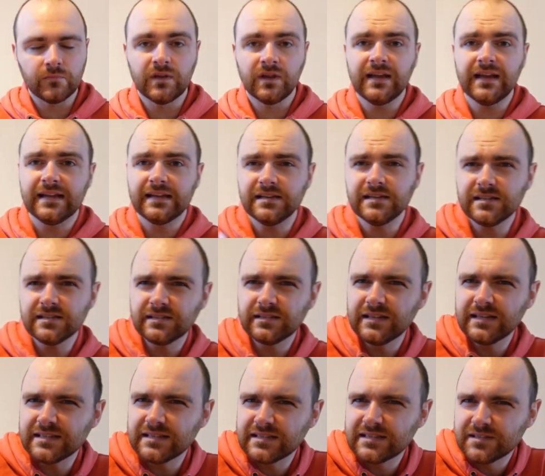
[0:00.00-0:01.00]
And
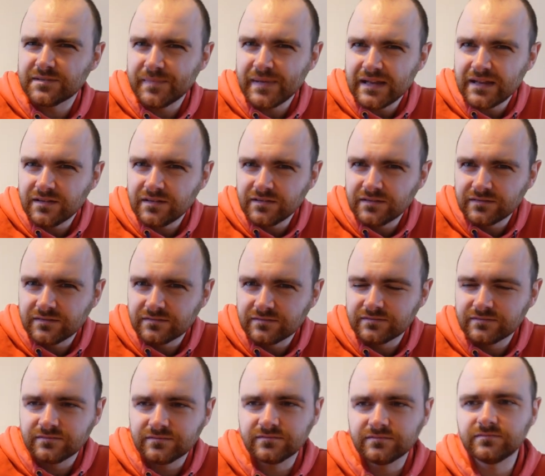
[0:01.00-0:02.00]
let's smell,
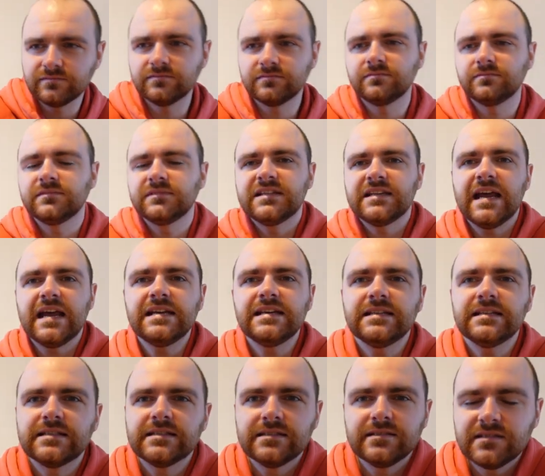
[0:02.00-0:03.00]

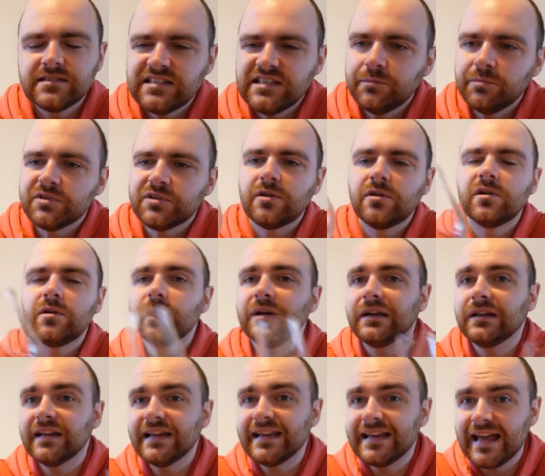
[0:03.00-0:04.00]
taste, and see what's going on with
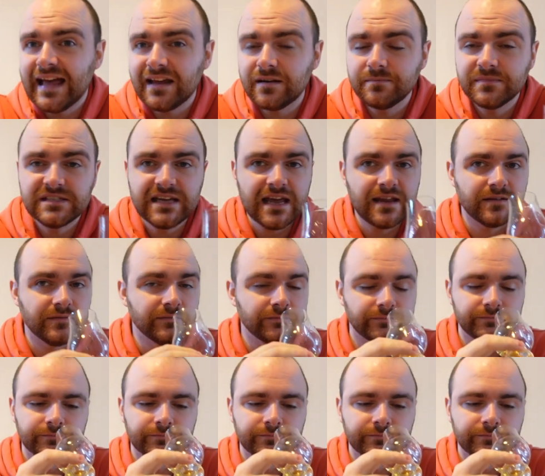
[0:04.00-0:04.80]
Glencadam 10.